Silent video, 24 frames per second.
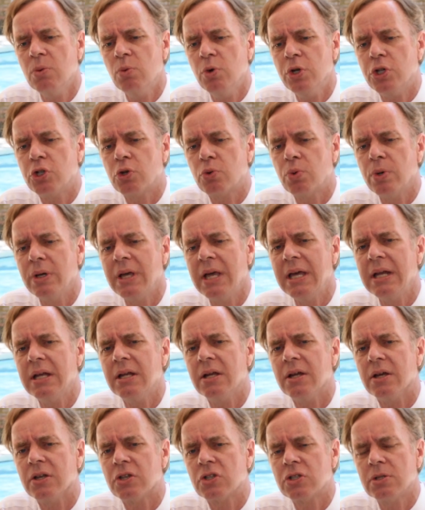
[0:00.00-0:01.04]
which
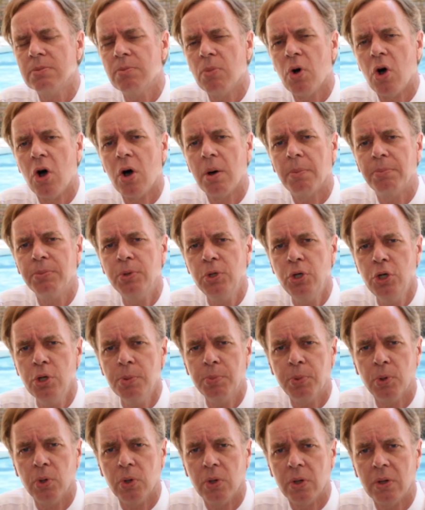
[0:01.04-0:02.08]
created a small
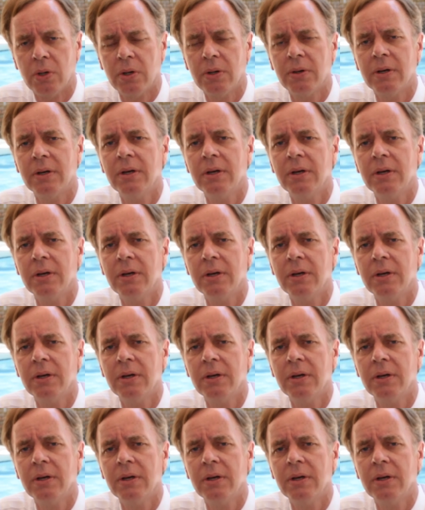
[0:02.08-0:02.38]
pupil,